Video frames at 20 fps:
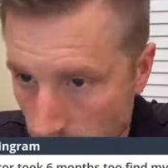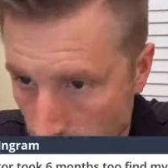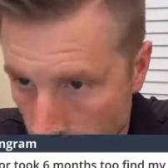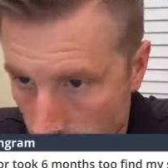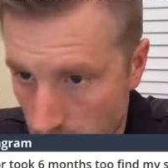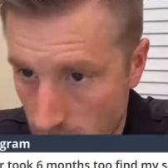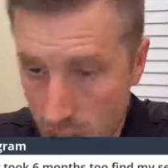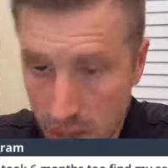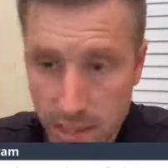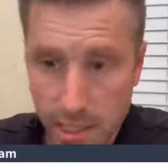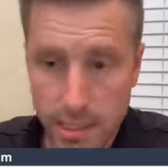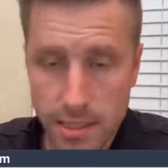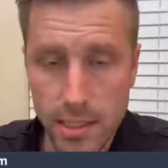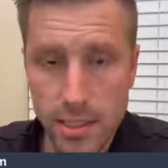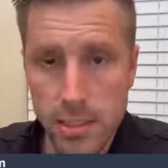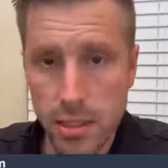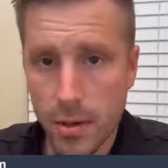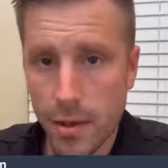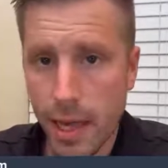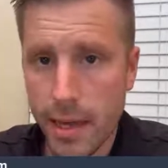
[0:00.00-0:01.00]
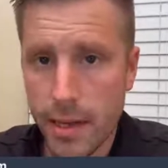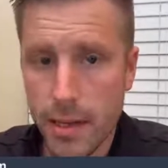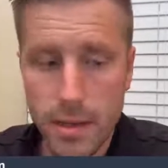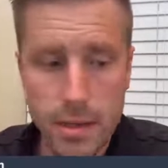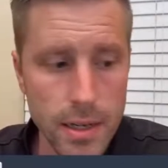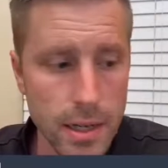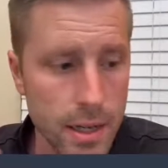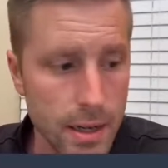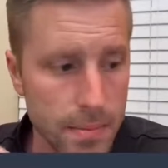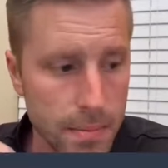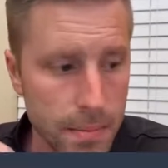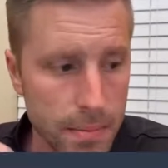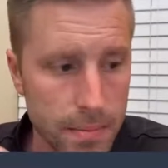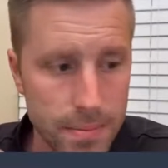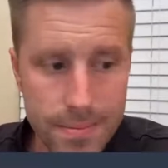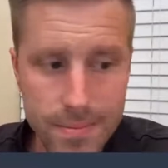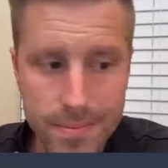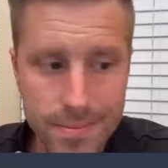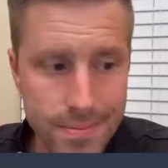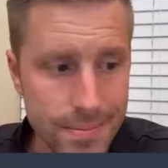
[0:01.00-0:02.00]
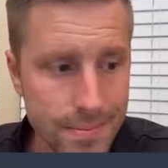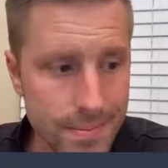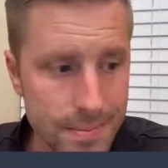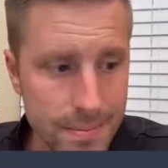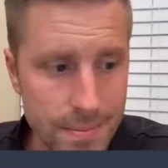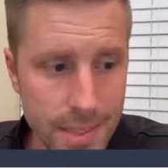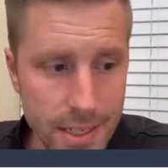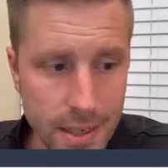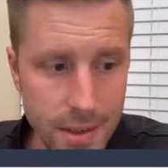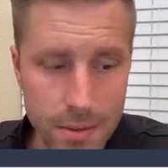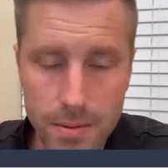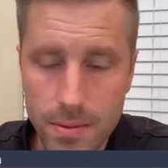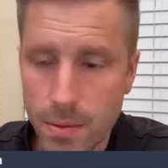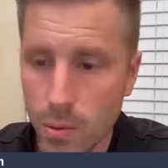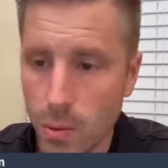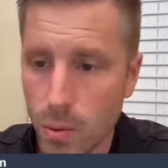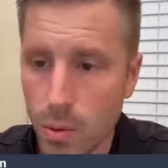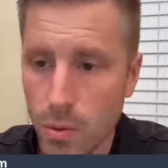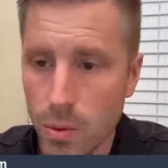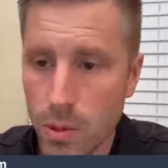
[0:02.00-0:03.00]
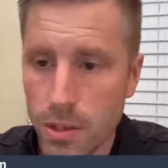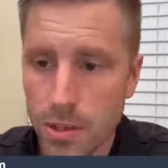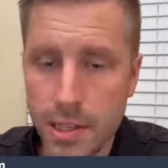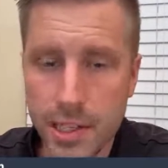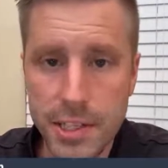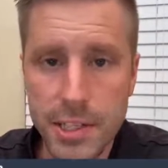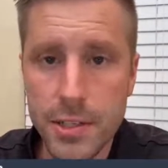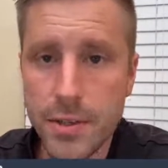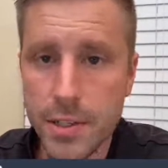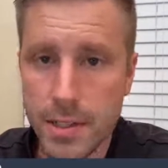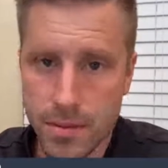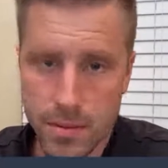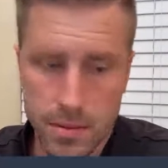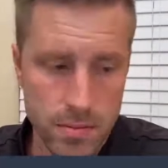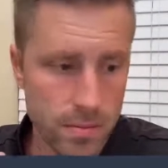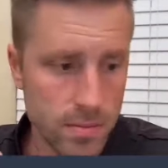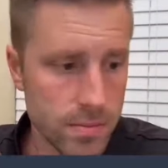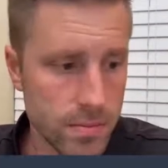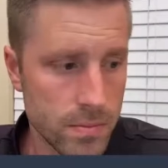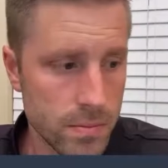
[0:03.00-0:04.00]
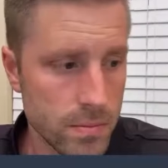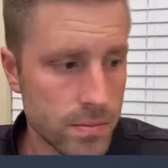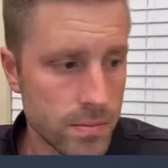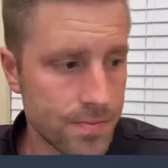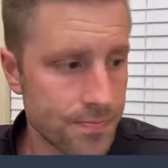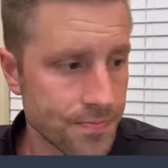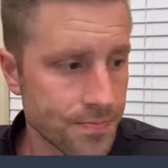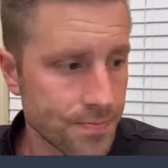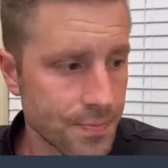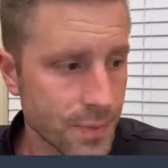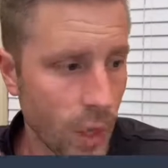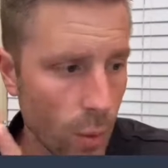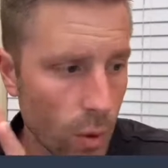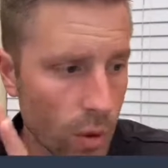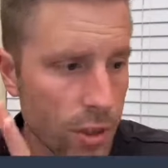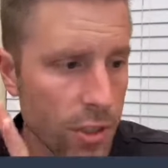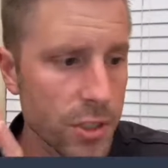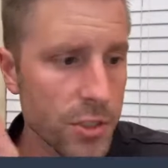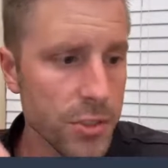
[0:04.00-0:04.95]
Looks like this locator, what are they doing? What are you